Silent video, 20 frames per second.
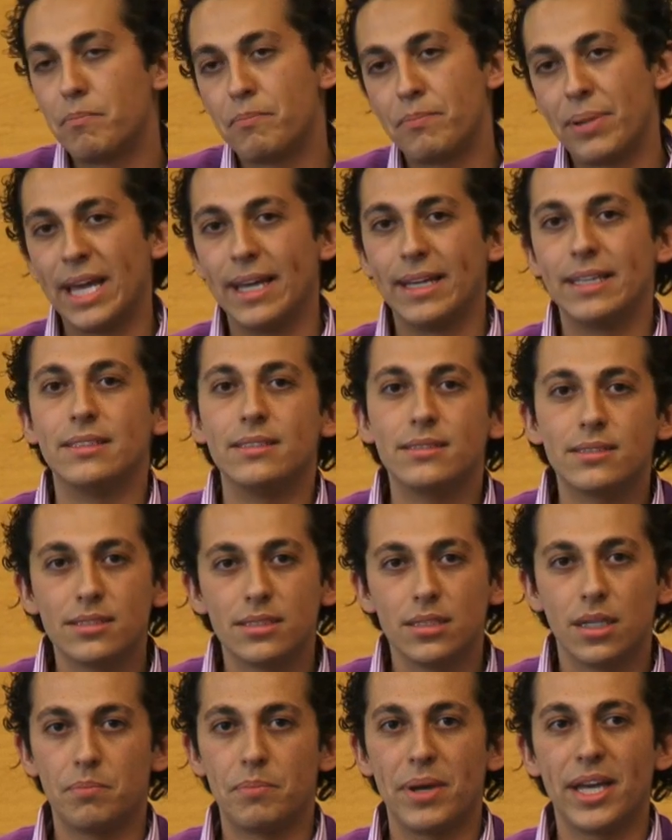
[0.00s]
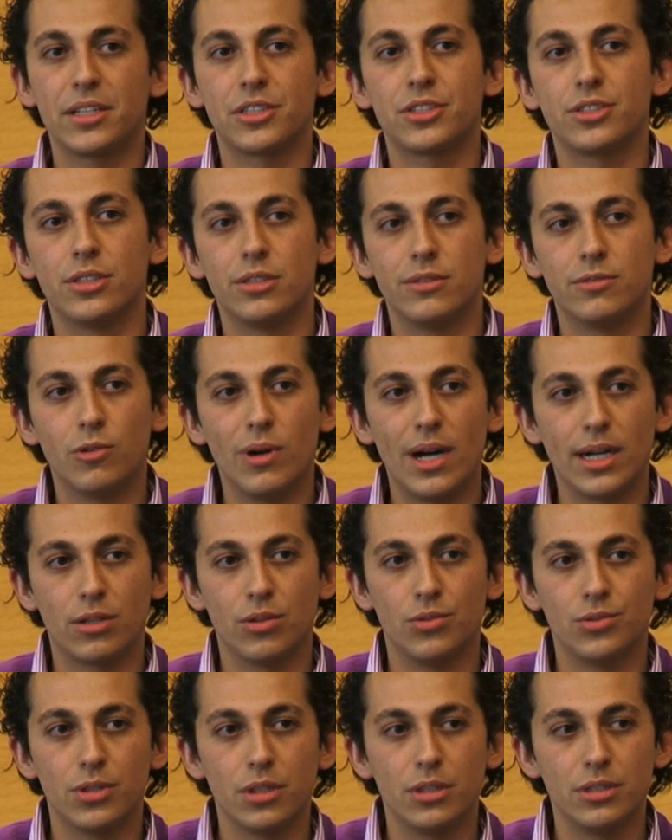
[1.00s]
paint a picture of what
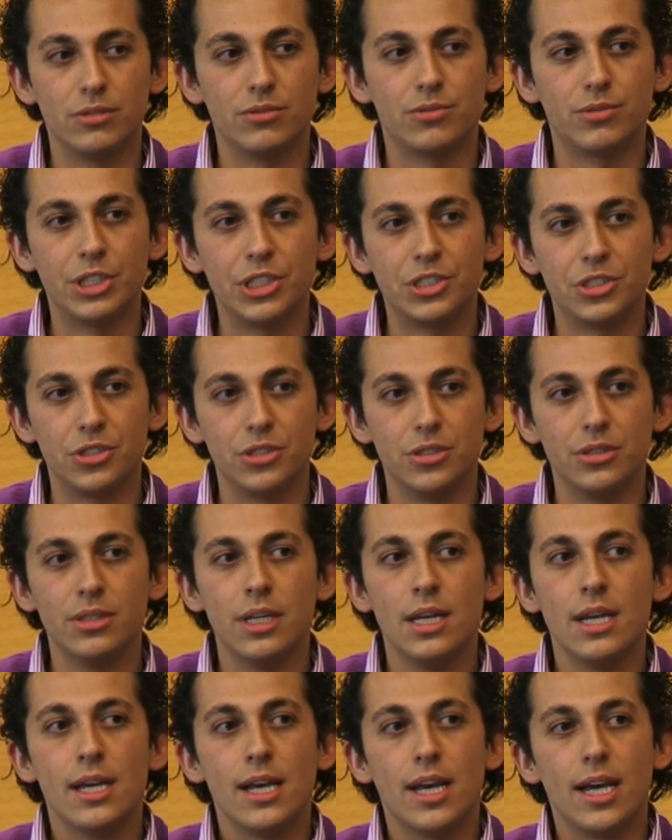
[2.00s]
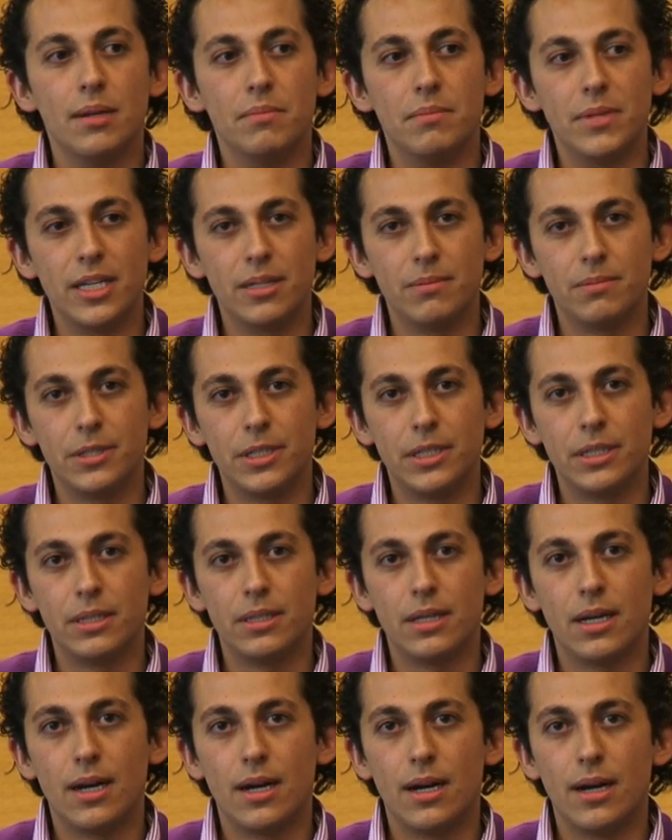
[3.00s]
goes on in the region and
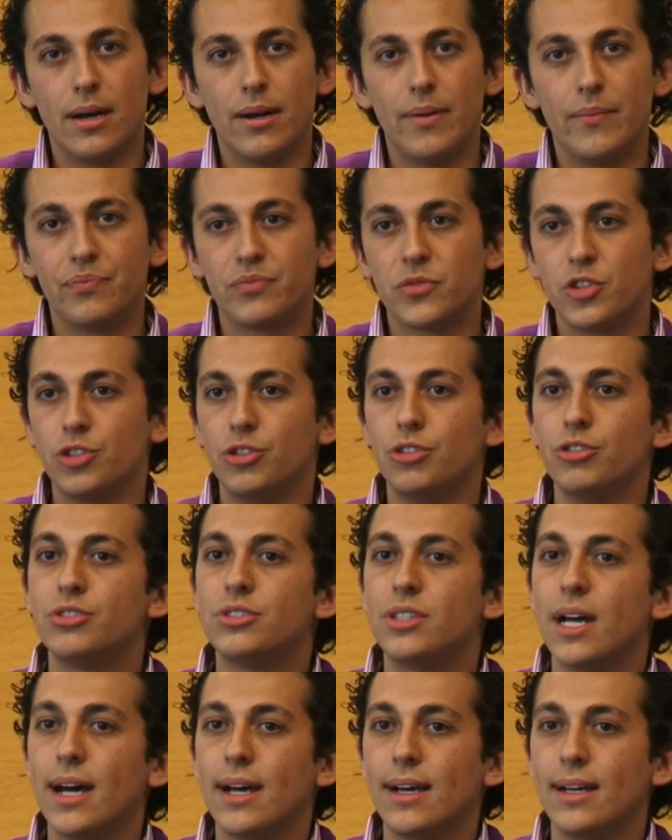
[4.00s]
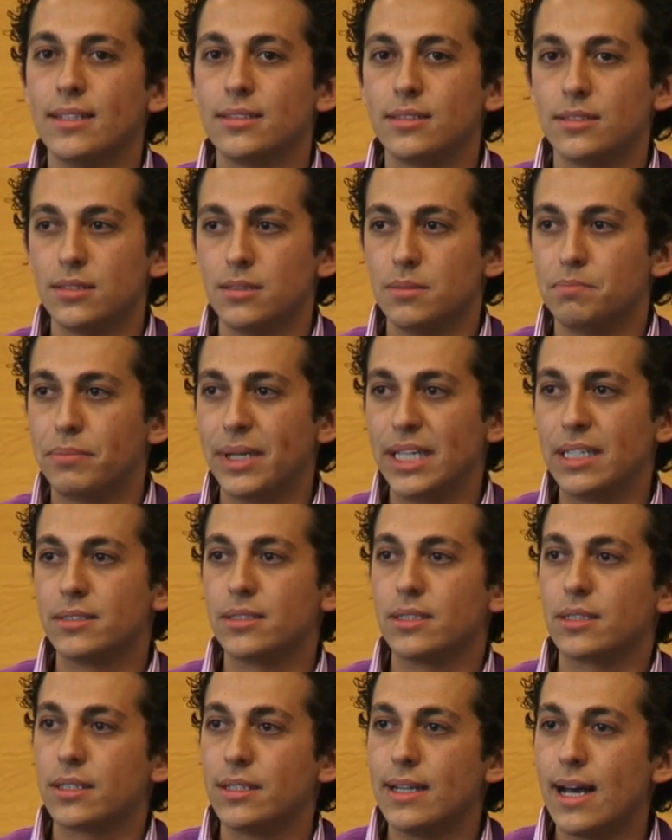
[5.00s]
maybe use that as a
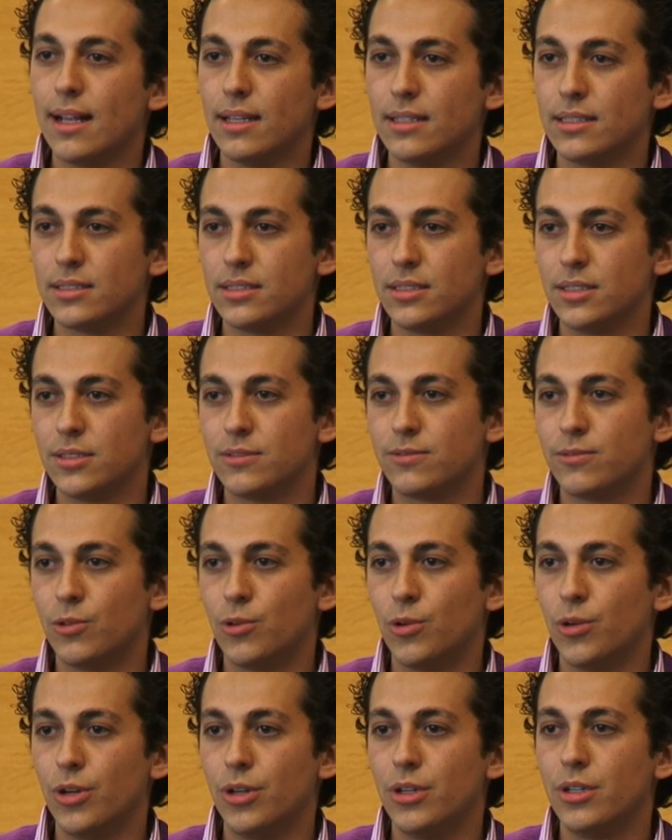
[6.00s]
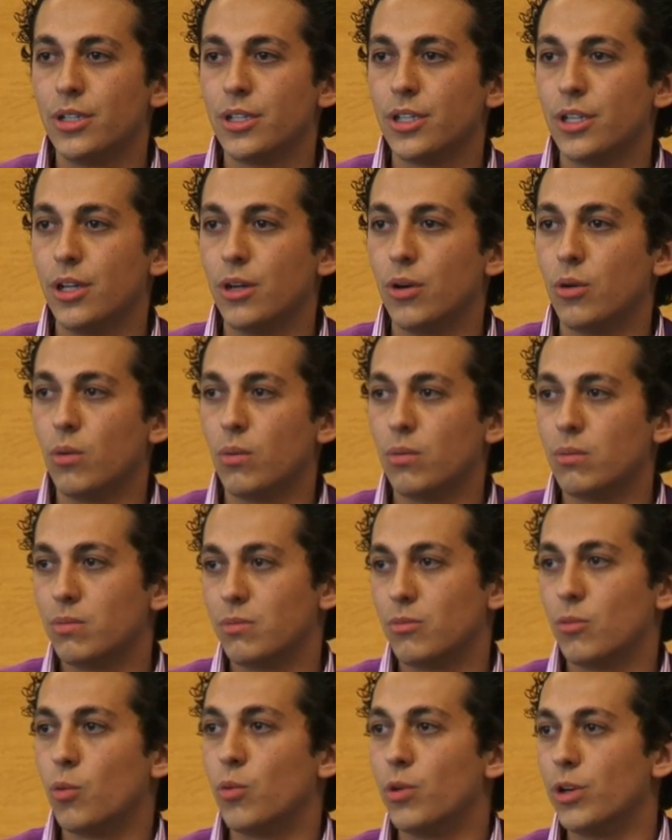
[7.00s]
basic analysis for, you know,
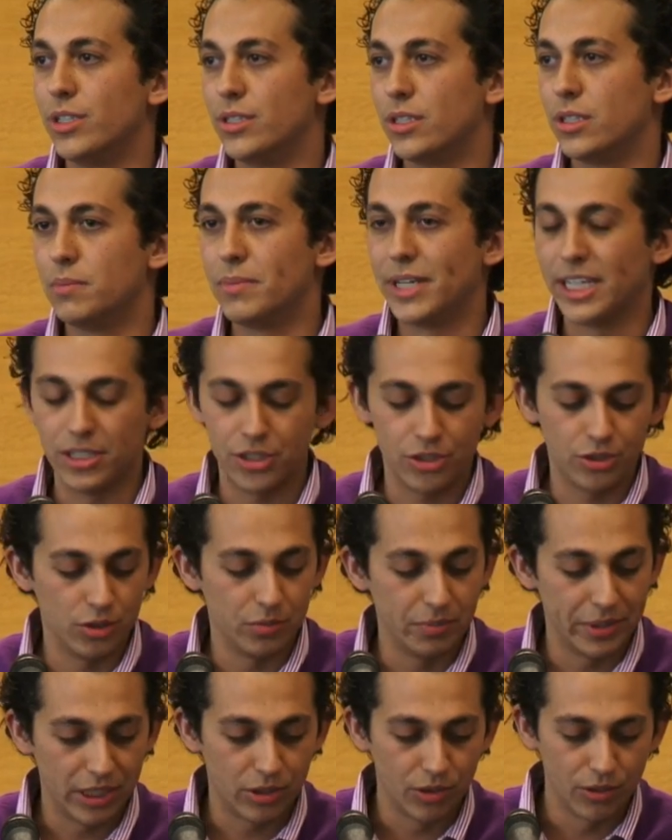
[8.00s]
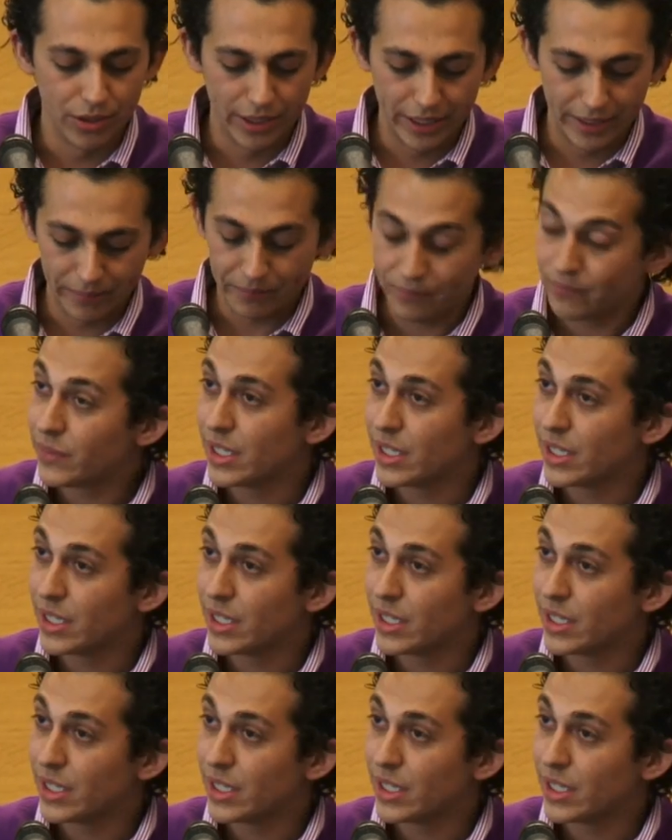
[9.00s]
where the debate should be going.